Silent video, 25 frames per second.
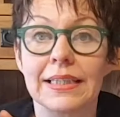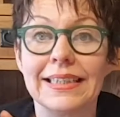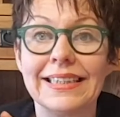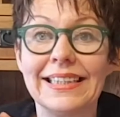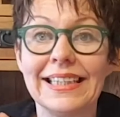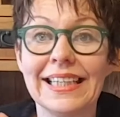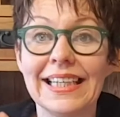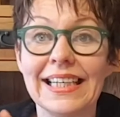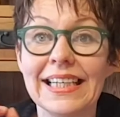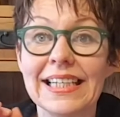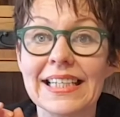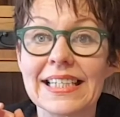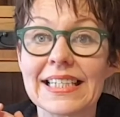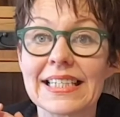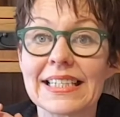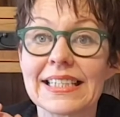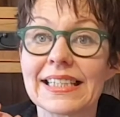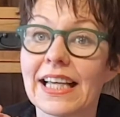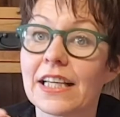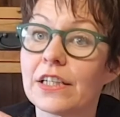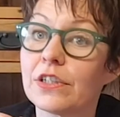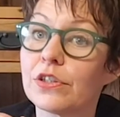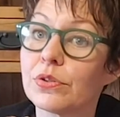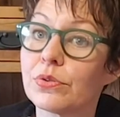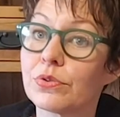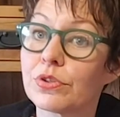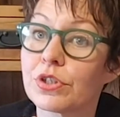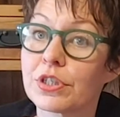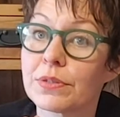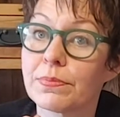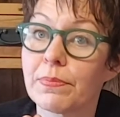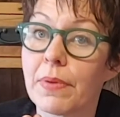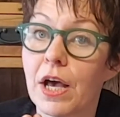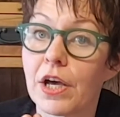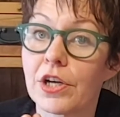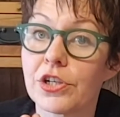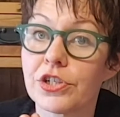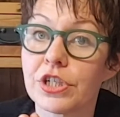These tend to
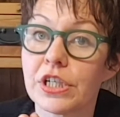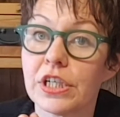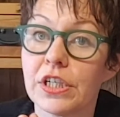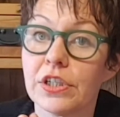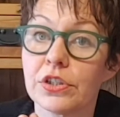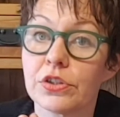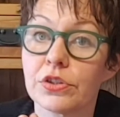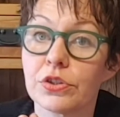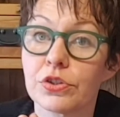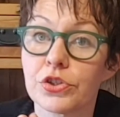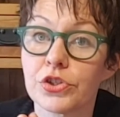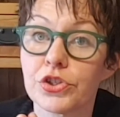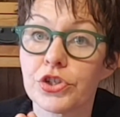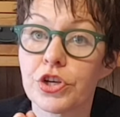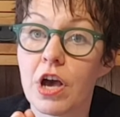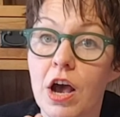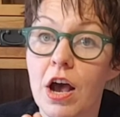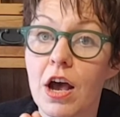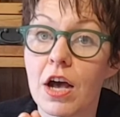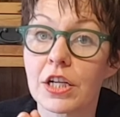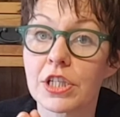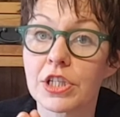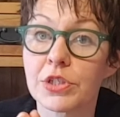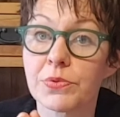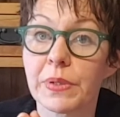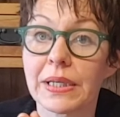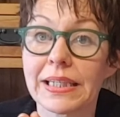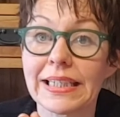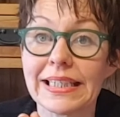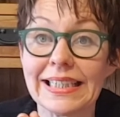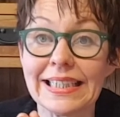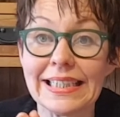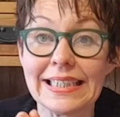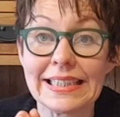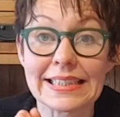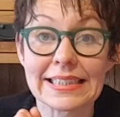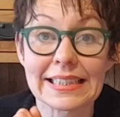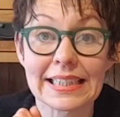smash into shards when
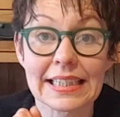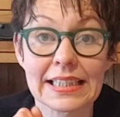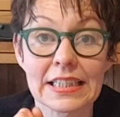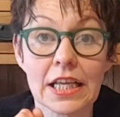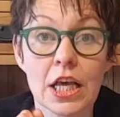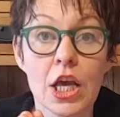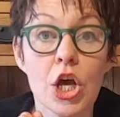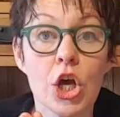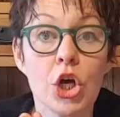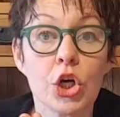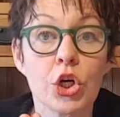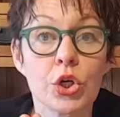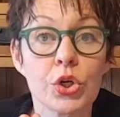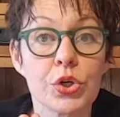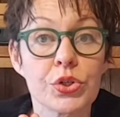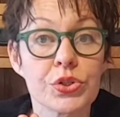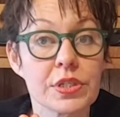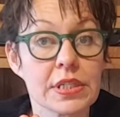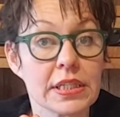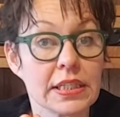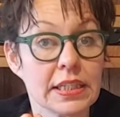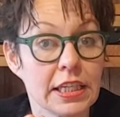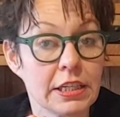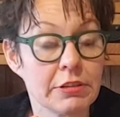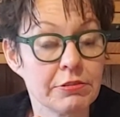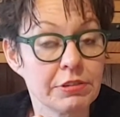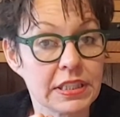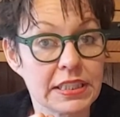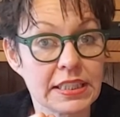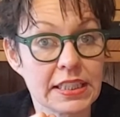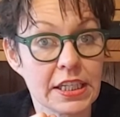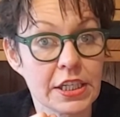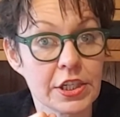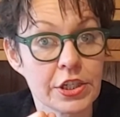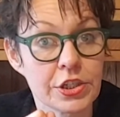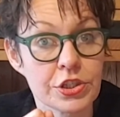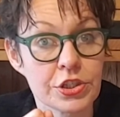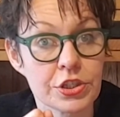eaten, causing
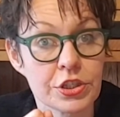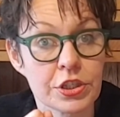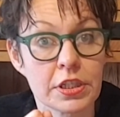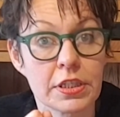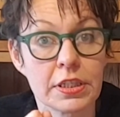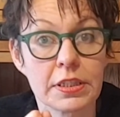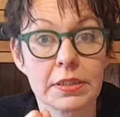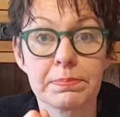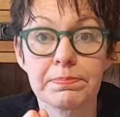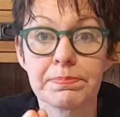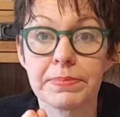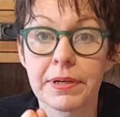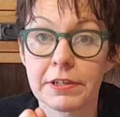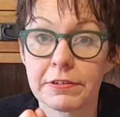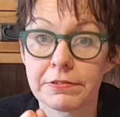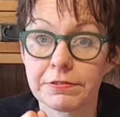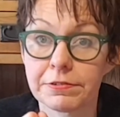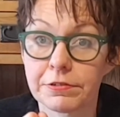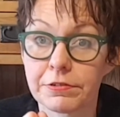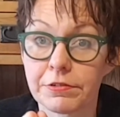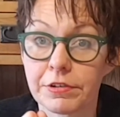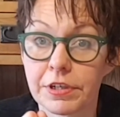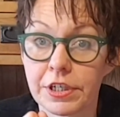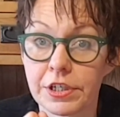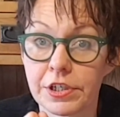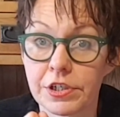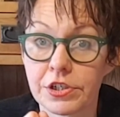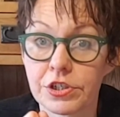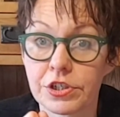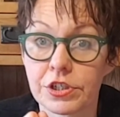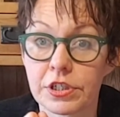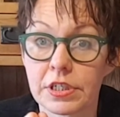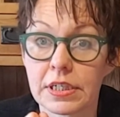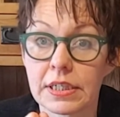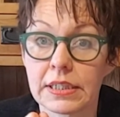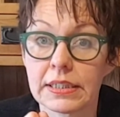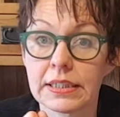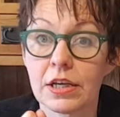irritation,
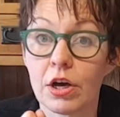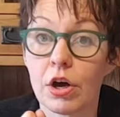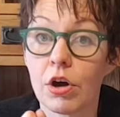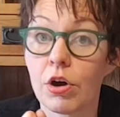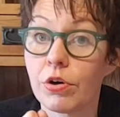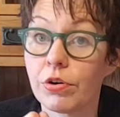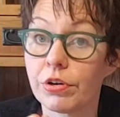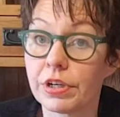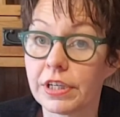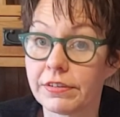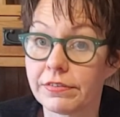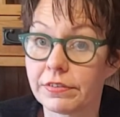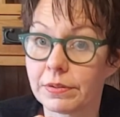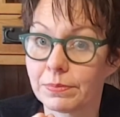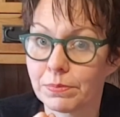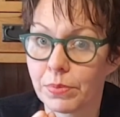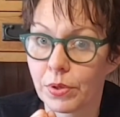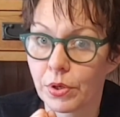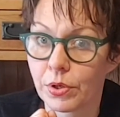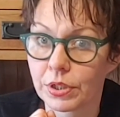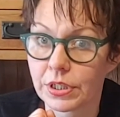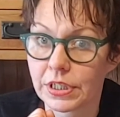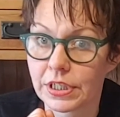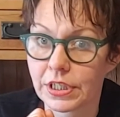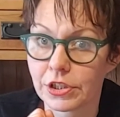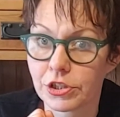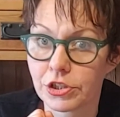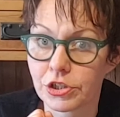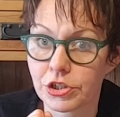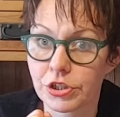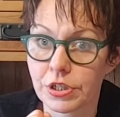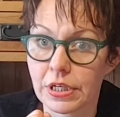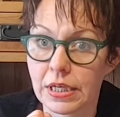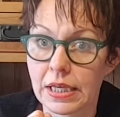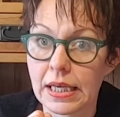perforation, or even blockage.